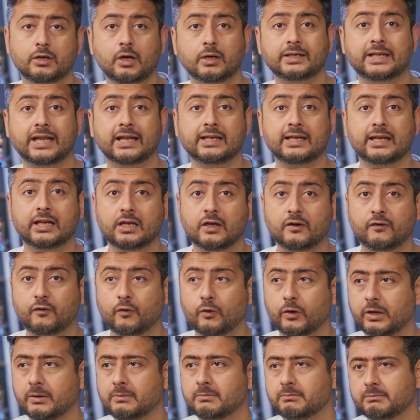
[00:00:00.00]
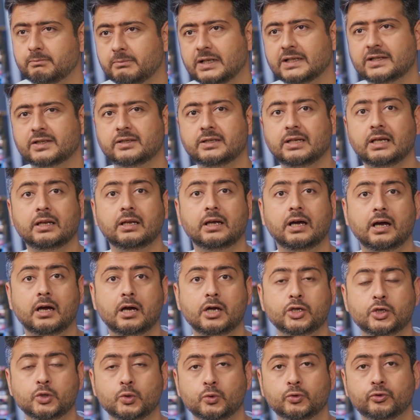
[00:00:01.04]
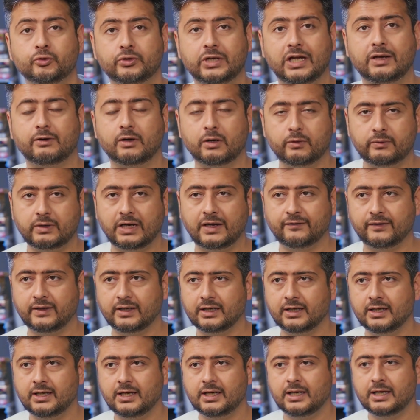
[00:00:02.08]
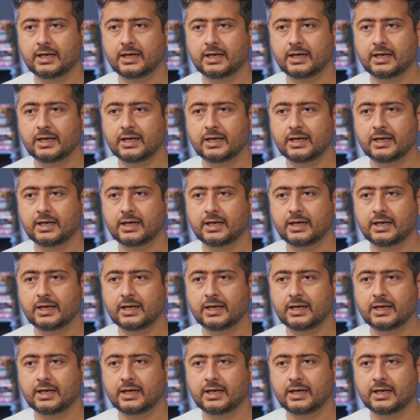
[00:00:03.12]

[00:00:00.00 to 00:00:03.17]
not technically a forum, but still a huge driver of traffic.